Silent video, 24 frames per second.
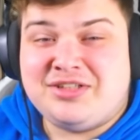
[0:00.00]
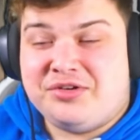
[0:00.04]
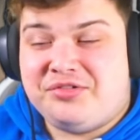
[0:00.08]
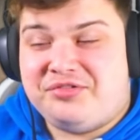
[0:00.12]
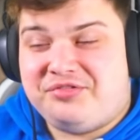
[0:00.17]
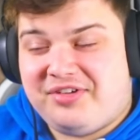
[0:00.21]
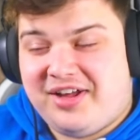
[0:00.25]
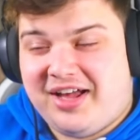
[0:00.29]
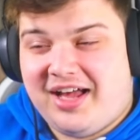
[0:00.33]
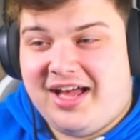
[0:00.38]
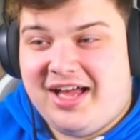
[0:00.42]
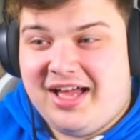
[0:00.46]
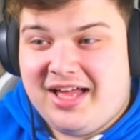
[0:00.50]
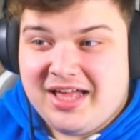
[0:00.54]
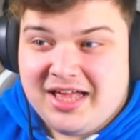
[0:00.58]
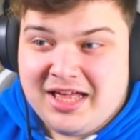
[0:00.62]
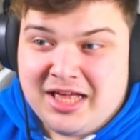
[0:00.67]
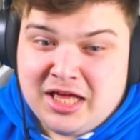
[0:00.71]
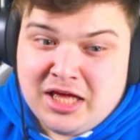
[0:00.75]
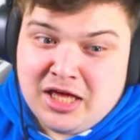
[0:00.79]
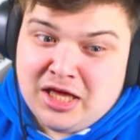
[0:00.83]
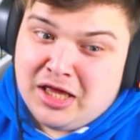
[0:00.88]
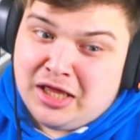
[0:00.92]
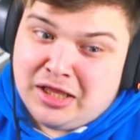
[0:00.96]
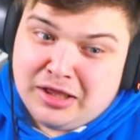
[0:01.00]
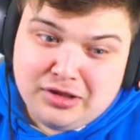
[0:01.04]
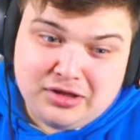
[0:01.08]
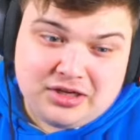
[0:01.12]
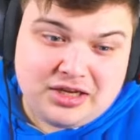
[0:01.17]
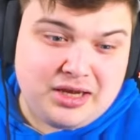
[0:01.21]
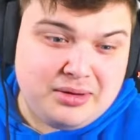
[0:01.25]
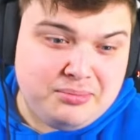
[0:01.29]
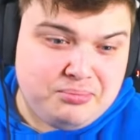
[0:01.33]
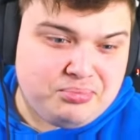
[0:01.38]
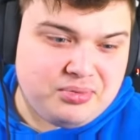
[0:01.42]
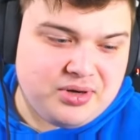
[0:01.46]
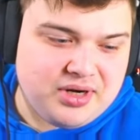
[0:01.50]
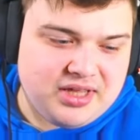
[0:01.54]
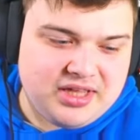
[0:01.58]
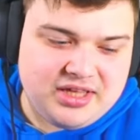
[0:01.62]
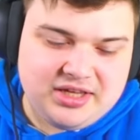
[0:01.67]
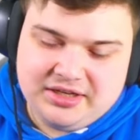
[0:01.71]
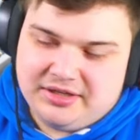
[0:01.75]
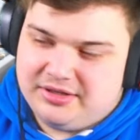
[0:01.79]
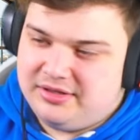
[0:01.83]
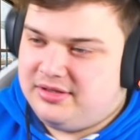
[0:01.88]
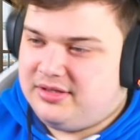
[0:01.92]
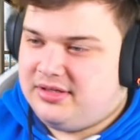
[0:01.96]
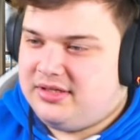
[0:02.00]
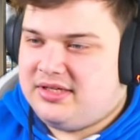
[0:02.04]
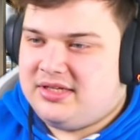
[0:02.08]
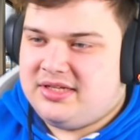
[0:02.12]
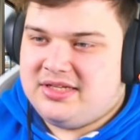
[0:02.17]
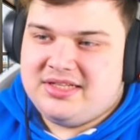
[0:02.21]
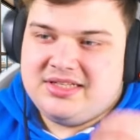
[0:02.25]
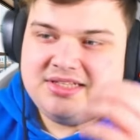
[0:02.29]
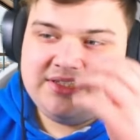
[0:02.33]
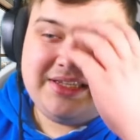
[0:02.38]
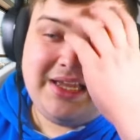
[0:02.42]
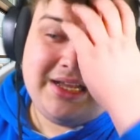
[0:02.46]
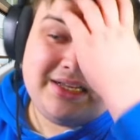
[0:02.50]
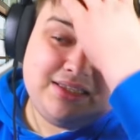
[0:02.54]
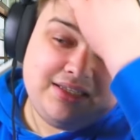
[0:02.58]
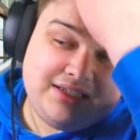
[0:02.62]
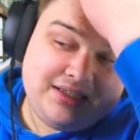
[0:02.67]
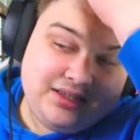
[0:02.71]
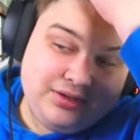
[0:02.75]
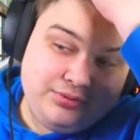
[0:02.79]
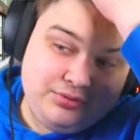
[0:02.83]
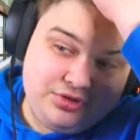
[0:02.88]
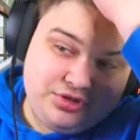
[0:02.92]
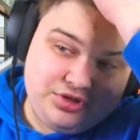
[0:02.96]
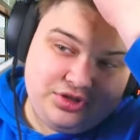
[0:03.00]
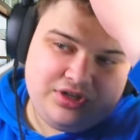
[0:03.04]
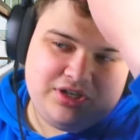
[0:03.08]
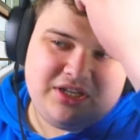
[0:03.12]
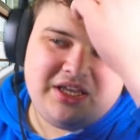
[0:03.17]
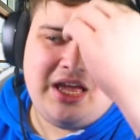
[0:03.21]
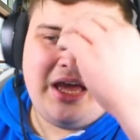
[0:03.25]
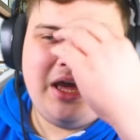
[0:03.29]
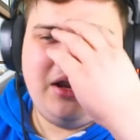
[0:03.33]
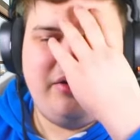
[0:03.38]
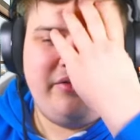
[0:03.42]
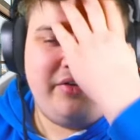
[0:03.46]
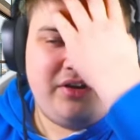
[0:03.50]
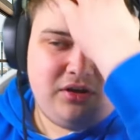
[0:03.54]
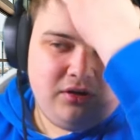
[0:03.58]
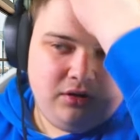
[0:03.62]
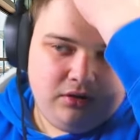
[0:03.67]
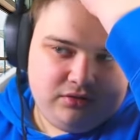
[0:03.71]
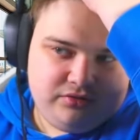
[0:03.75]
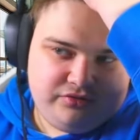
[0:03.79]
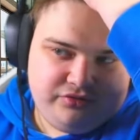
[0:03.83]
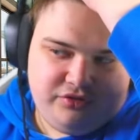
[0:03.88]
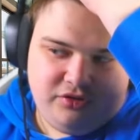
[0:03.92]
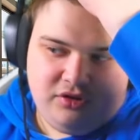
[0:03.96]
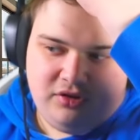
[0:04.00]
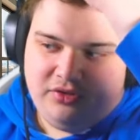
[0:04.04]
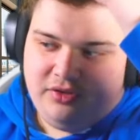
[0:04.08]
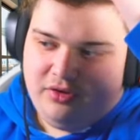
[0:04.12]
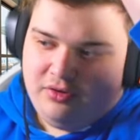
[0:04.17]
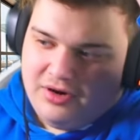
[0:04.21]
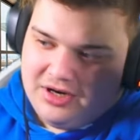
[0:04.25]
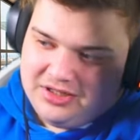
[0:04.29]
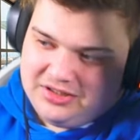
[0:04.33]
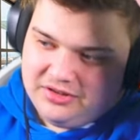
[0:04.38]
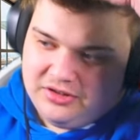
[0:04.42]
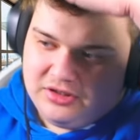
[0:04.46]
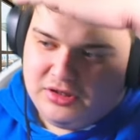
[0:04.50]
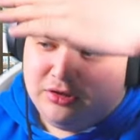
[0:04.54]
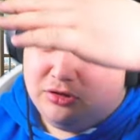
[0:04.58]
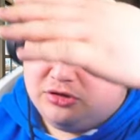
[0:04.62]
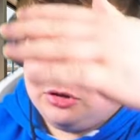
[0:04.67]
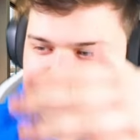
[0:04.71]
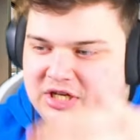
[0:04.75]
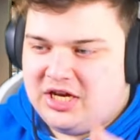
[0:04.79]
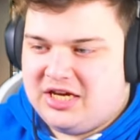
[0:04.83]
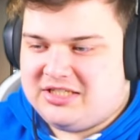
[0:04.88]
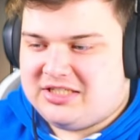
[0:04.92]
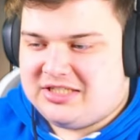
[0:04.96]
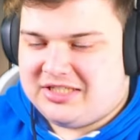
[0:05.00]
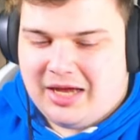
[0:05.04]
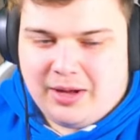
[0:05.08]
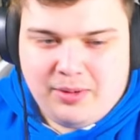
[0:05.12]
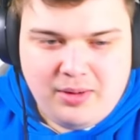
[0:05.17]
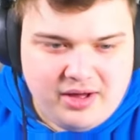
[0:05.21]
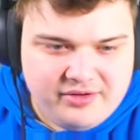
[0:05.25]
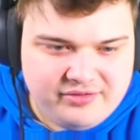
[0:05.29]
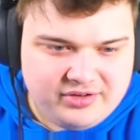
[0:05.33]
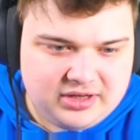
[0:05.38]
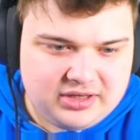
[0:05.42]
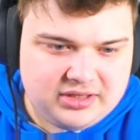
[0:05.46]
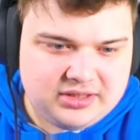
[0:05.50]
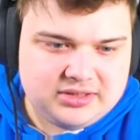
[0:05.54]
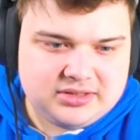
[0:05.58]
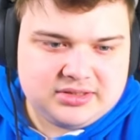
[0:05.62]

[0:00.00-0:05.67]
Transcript: far. Looking pretty good. Technically, we shouldn't get another gold for the rest of the clutch cases. However,